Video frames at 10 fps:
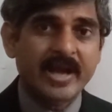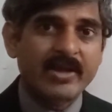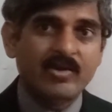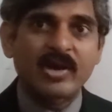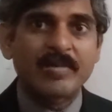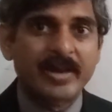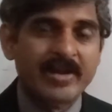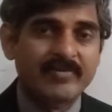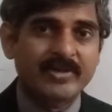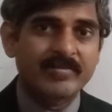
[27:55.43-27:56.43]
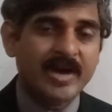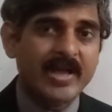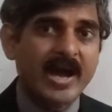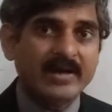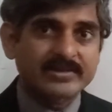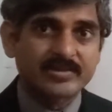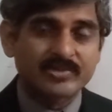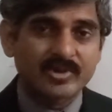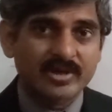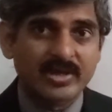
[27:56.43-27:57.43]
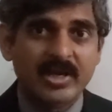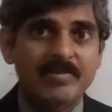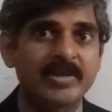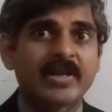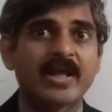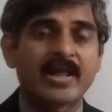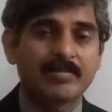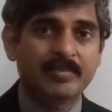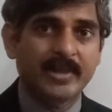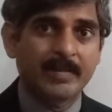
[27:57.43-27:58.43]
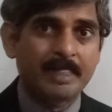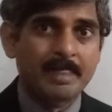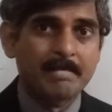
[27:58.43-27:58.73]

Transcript: I collaborate with him. I ask him to come in and help me.